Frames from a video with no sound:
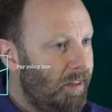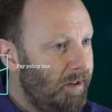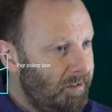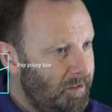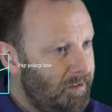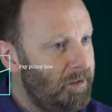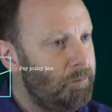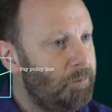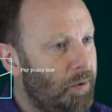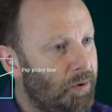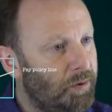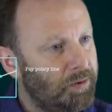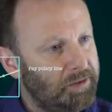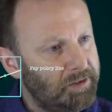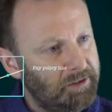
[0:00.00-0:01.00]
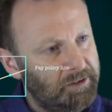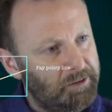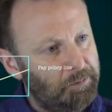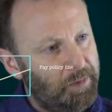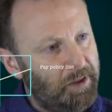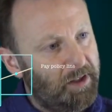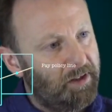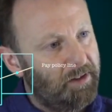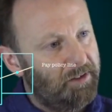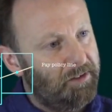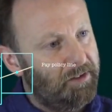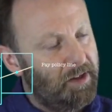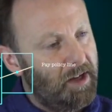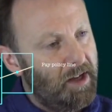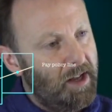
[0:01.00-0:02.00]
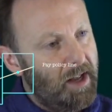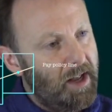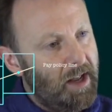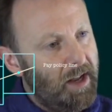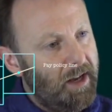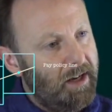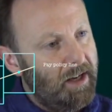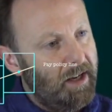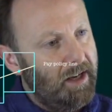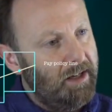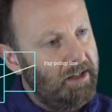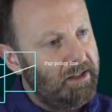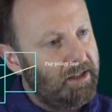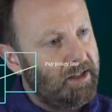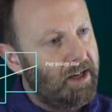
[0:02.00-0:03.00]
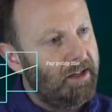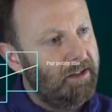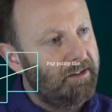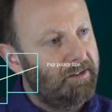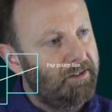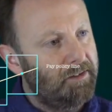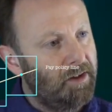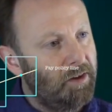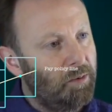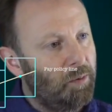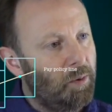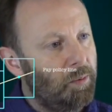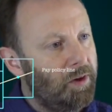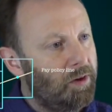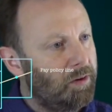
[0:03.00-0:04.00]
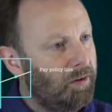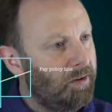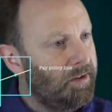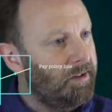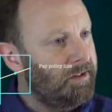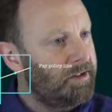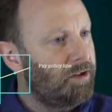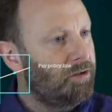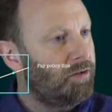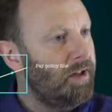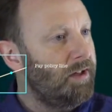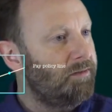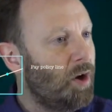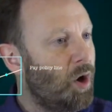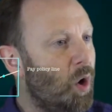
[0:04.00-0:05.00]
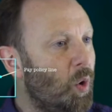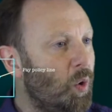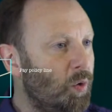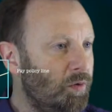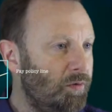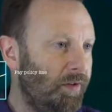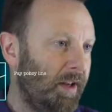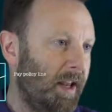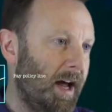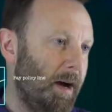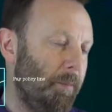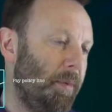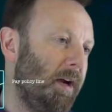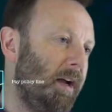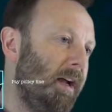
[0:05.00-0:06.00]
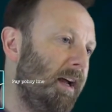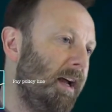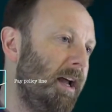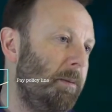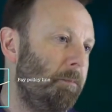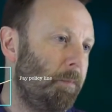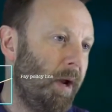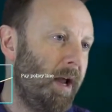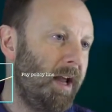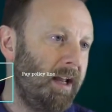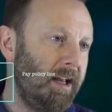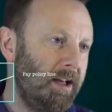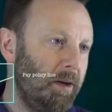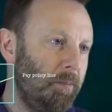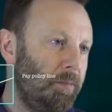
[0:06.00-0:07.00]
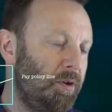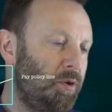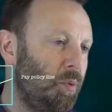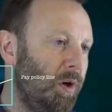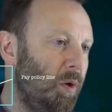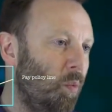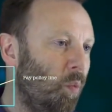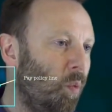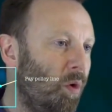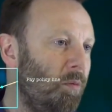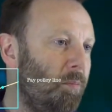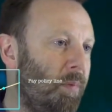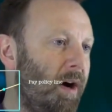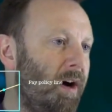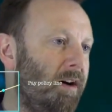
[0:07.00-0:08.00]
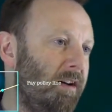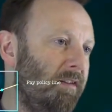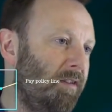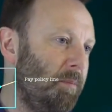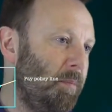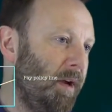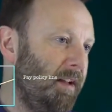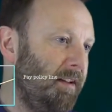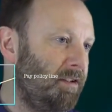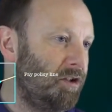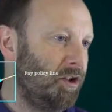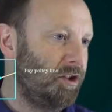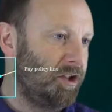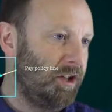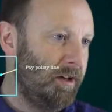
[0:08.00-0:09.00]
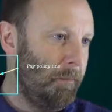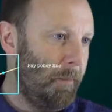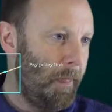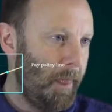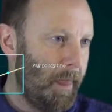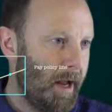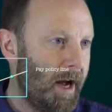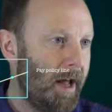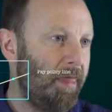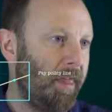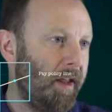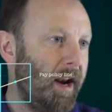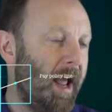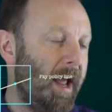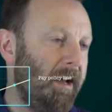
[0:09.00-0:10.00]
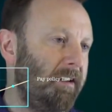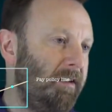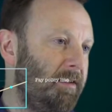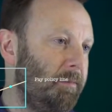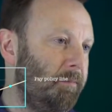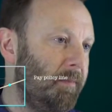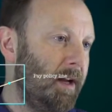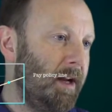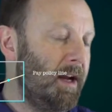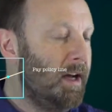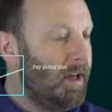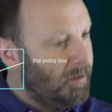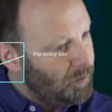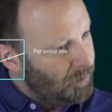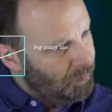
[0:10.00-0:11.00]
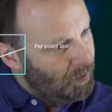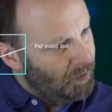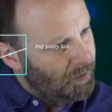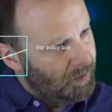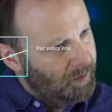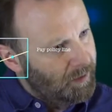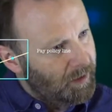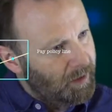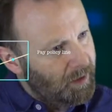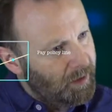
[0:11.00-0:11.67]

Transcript: this is important because it indicates what we call the degree of overlap in pay between one part of the pay structure and the next. So if you're